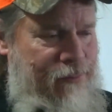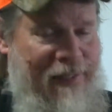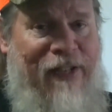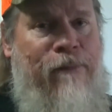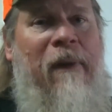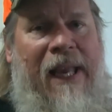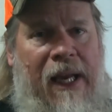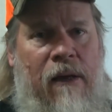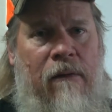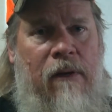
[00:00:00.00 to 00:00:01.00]
That's
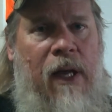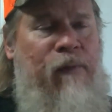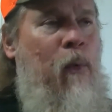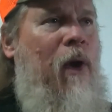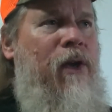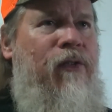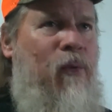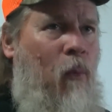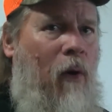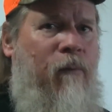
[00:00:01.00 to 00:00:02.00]
me. If you want to use the
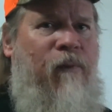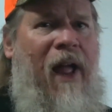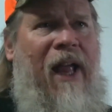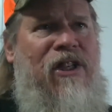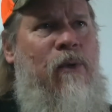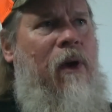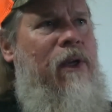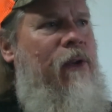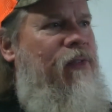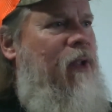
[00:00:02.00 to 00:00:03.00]
Wolf Fangs, you want
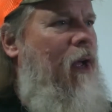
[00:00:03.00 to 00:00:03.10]
to use